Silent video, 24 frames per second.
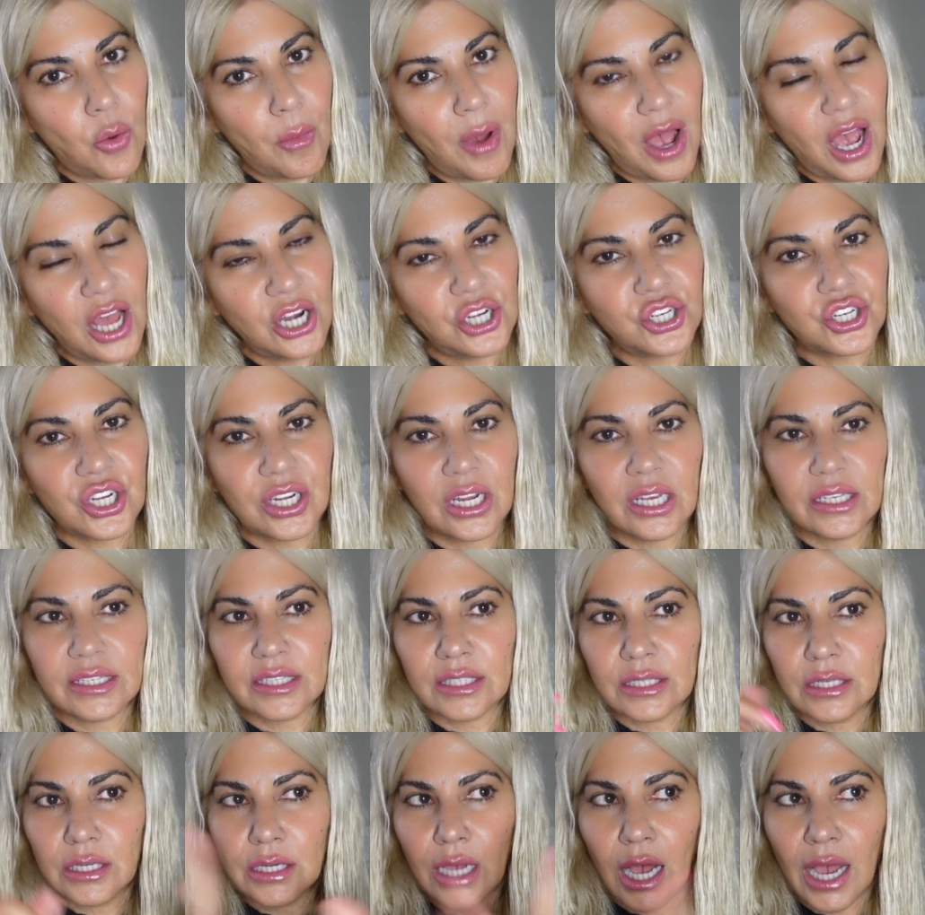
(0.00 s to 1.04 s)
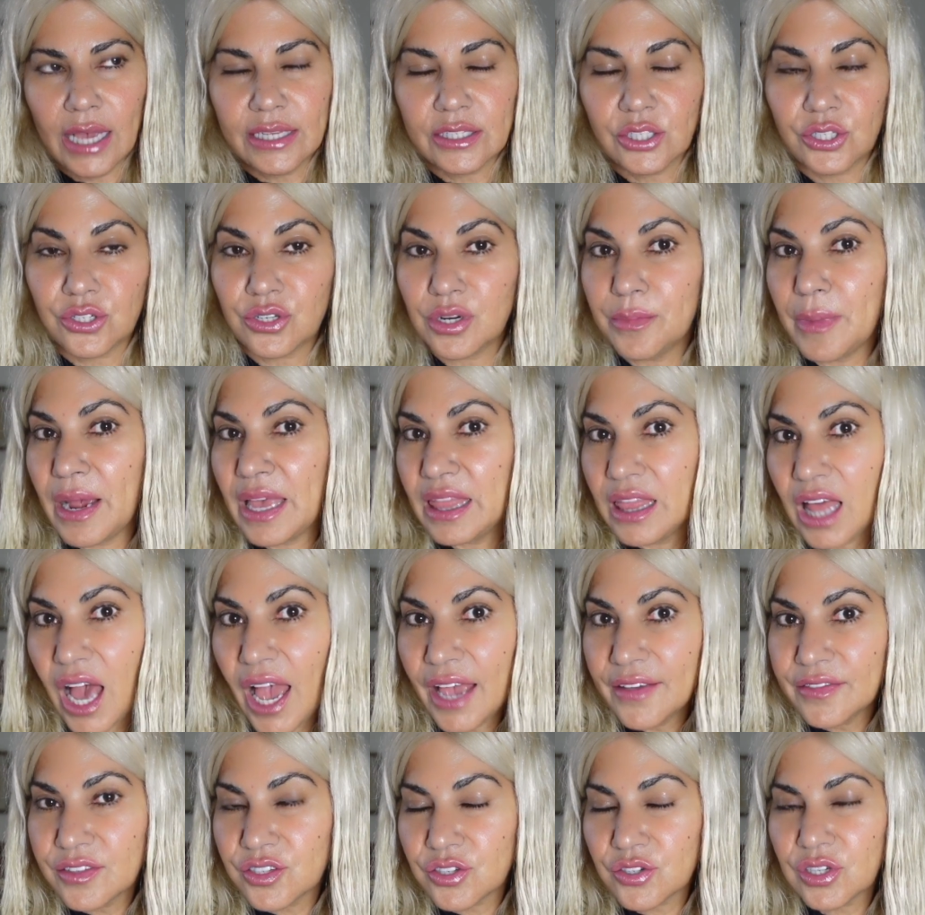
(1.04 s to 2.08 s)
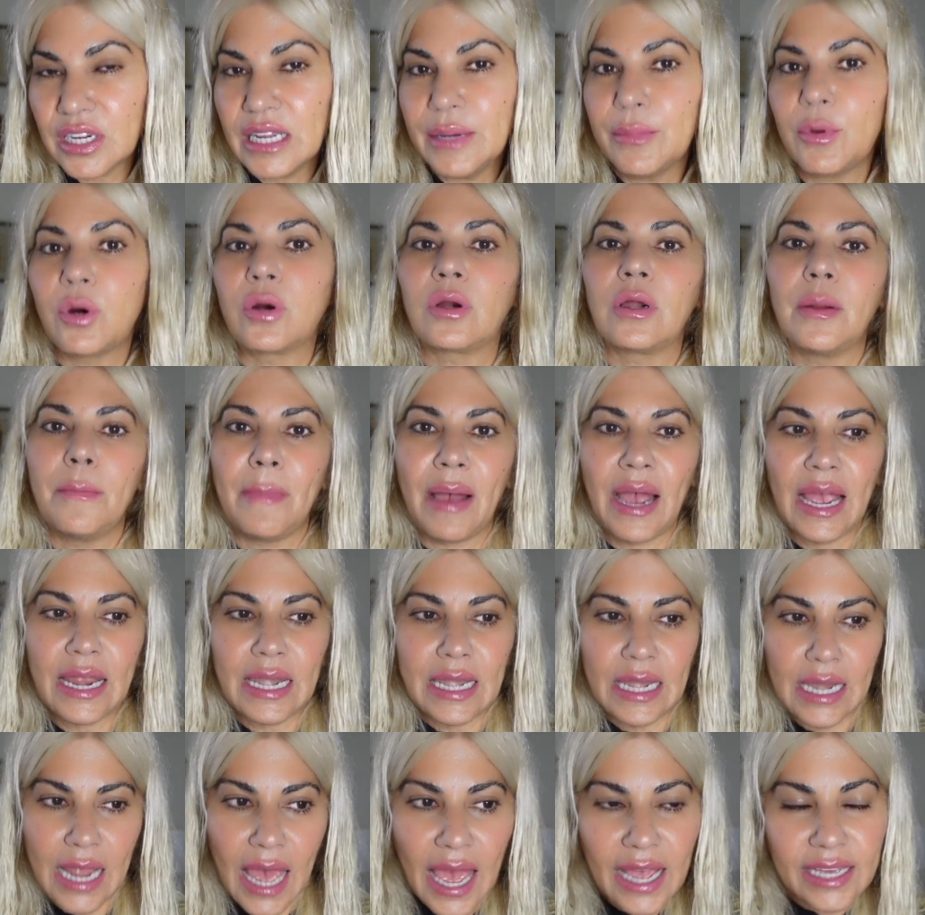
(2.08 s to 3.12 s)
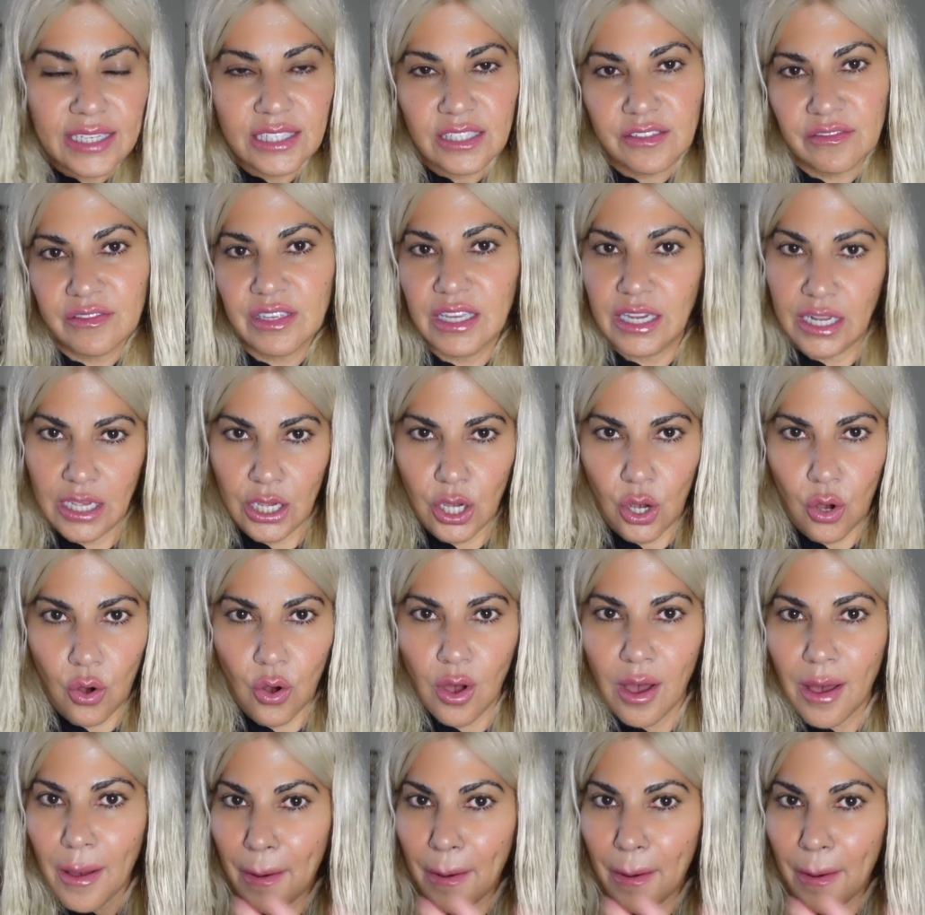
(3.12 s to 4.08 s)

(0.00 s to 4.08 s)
much and i'll see you guys during my live stream or in my next video